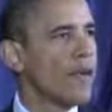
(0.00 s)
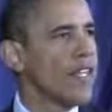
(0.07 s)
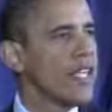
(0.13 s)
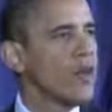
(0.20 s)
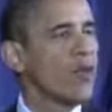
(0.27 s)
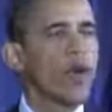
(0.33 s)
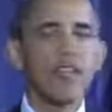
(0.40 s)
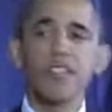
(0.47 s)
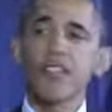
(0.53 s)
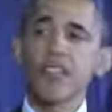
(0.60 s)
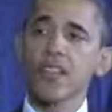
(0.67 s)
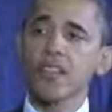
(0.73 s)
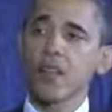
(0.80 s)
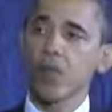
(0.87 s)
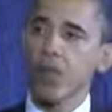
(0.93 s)
He
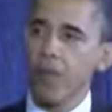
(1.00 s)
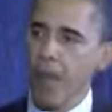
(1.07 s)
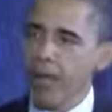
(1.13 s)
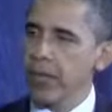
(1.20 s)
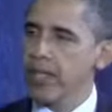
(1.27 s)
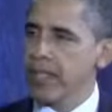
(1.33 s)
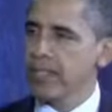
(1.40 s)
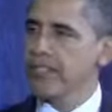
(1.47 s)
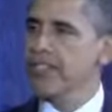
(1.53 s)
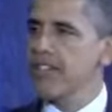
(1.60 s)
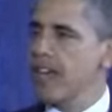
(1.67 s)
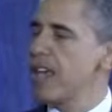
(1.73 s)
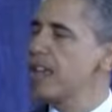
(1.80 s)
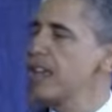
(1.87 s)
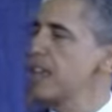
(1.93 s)
was the Republican
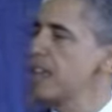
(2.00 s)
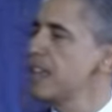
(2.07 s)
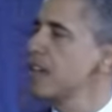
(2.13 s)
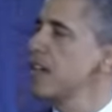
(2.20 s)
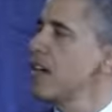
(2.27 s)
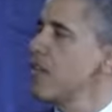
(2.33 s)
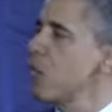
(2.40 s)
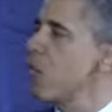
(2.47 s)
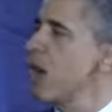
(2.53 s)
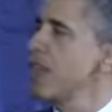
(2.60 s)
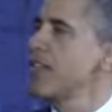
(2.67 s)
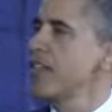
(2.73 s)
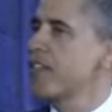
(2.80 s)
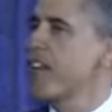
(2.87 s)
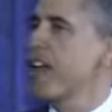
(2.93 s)
son of a
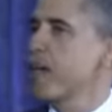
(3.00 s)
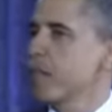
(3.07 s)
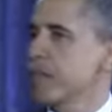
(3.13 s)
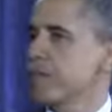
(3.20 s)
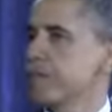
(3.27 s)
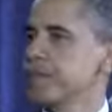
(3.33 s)
wealthy family.